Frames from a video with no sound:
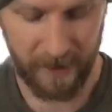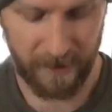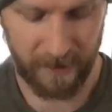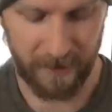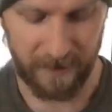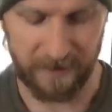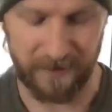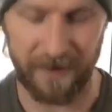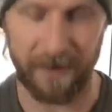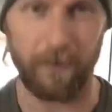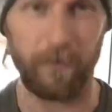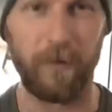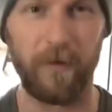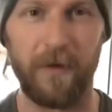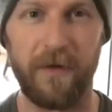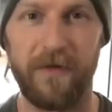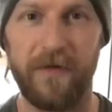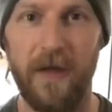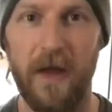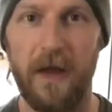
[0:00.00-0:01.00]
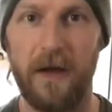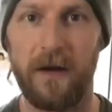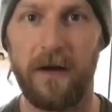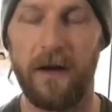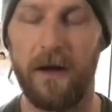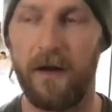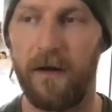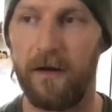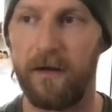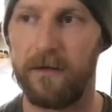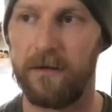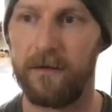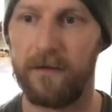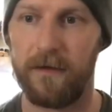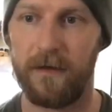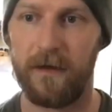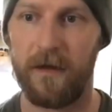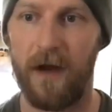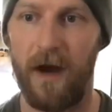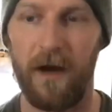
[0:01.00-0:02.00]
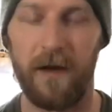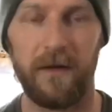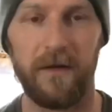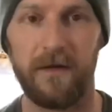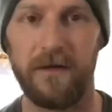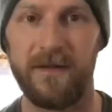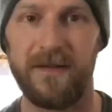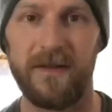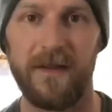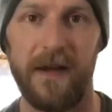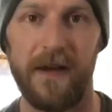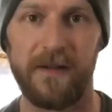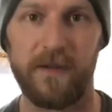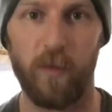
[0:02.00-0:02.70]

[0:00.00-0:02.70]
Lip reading: is like a really thin cotton /